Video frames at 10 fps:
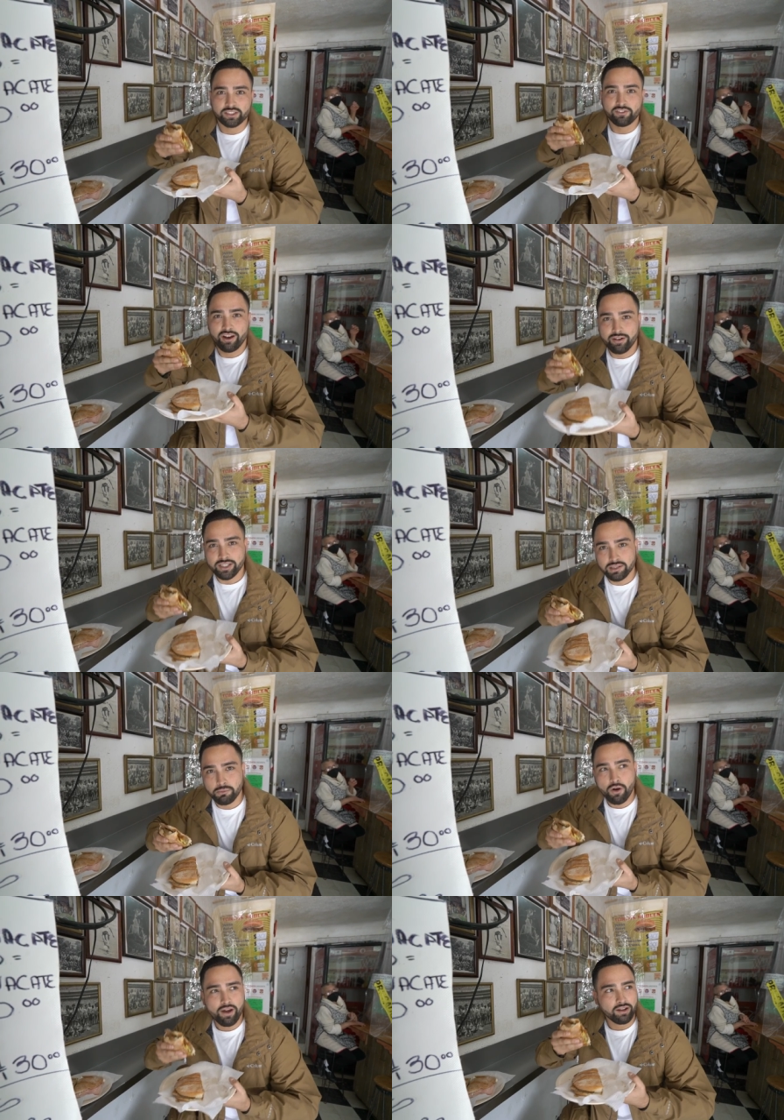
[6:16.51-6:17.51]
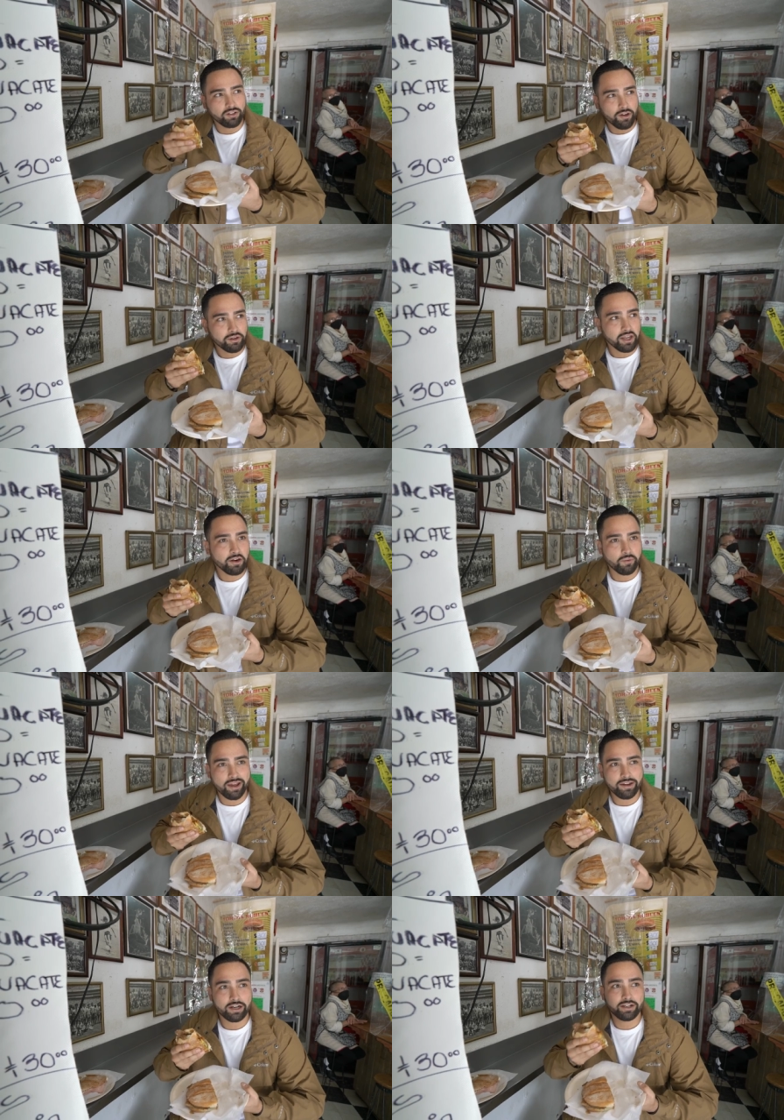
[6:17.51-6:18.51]
It's very small and located
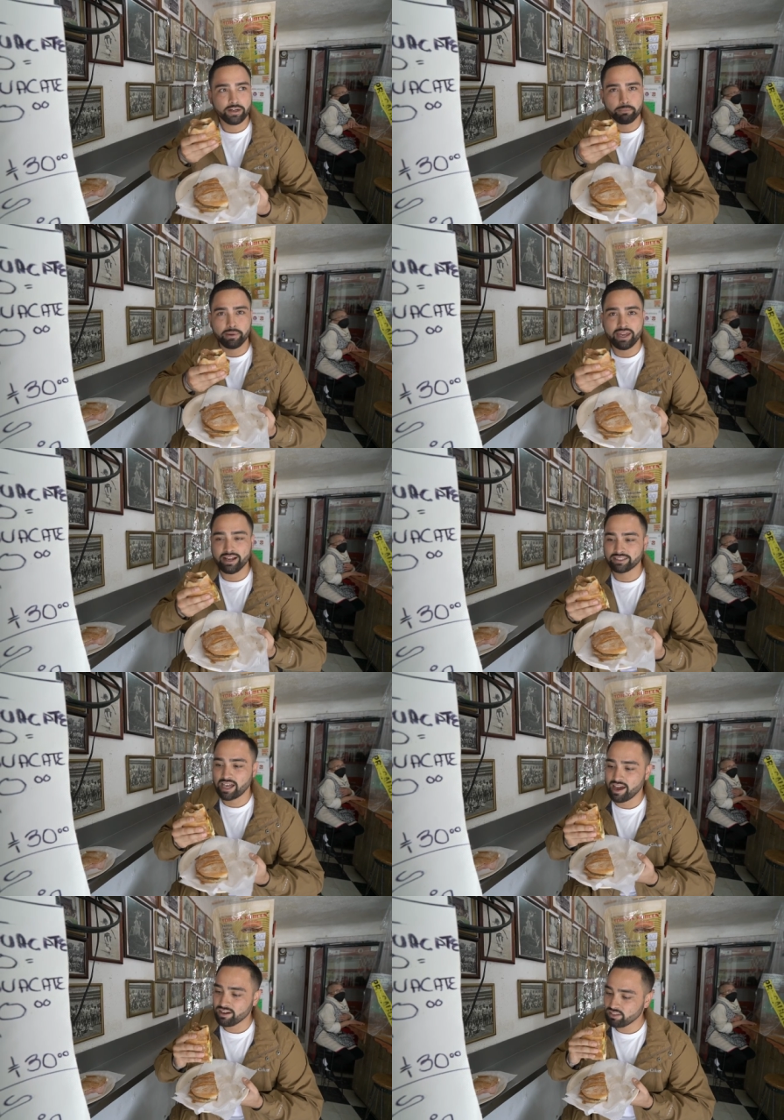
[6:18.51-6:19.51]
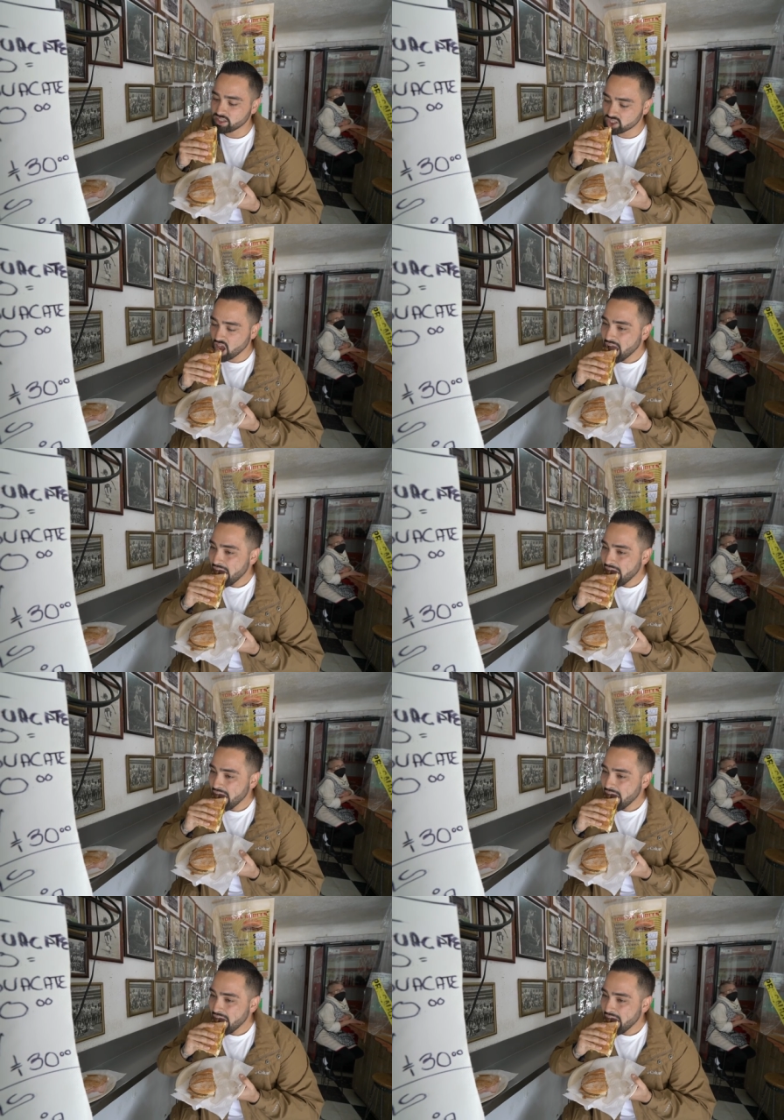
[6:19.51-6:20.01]
right here near Bellas Artes.